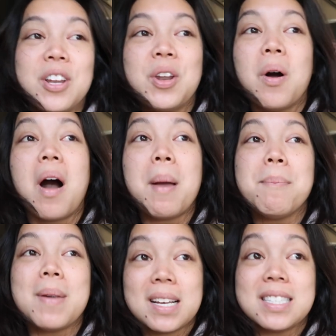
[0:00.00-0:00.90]
No,
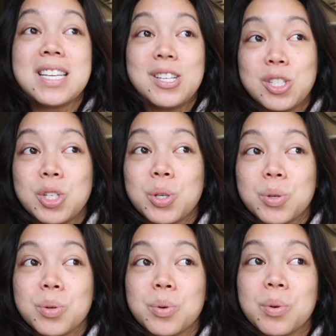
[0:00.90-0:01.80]
I'm mixing
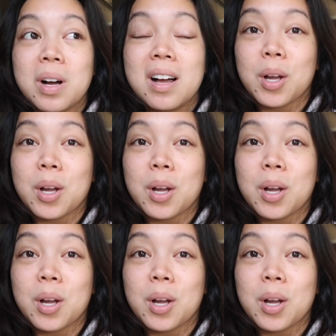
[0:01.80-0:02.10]
two